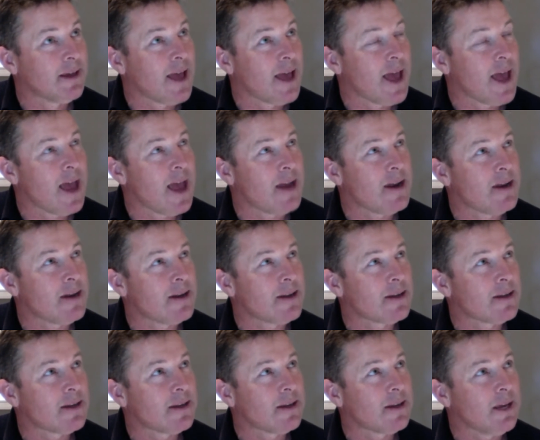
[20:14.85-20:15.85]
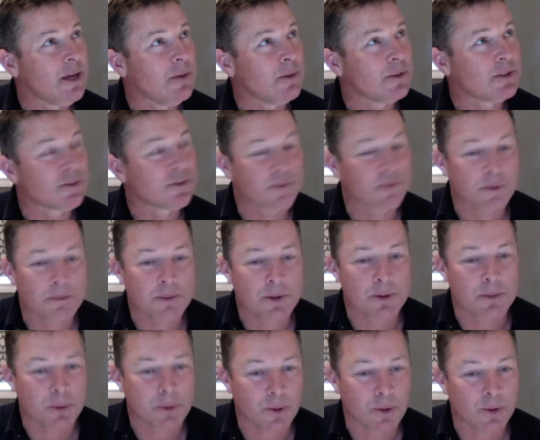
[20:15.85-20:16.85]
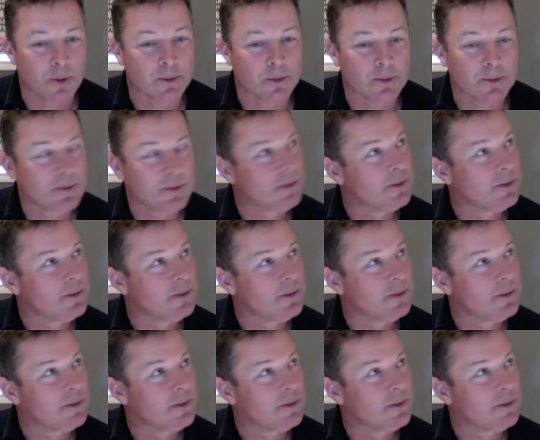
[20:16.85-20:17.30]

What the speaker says: And he was from Nepal.